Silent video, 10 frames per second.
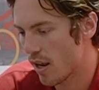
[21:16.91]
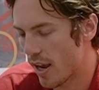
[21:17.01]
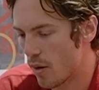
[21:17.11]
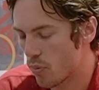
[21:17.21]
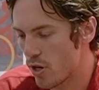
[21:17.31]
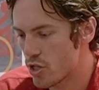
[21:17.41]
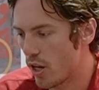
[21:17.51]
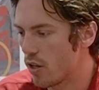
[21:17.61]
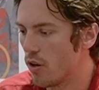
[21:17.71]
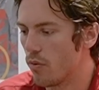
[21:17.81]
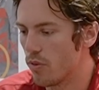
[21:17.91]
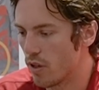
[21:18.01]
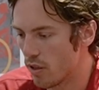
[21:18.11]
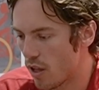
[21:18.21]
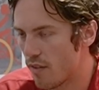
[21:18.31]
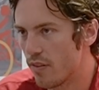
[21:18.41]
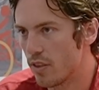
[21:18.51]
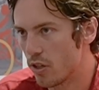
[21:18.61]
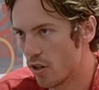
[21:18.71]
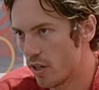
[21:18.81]
and appreciate, you know, the love and
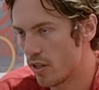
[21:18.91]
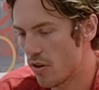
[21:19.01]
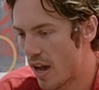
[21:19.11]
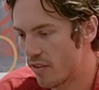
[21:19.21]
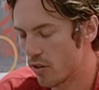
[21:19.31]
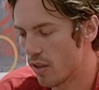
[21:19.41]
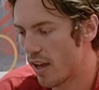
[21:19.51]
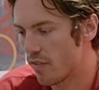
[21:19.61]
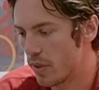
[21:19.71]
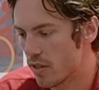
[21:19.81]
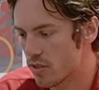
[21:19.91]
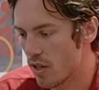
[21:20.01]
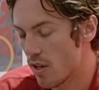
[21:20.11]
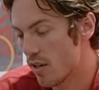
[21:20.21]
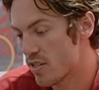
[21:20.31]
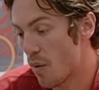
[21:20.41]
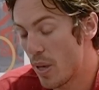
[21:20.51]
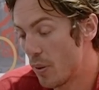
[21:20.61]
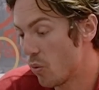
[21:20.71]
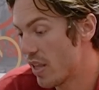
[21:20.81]
the good you have in your life because some
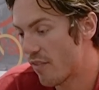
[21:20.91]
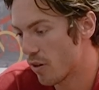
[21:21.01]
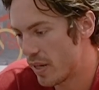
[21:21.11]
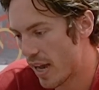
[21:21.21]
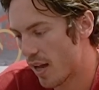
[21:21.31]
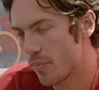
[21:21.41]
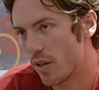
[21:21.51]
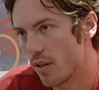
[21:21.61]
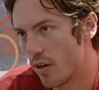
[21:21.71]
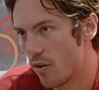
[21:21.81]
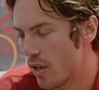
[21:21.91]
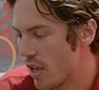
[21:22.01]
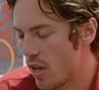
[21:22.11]
people will never be happy, you know?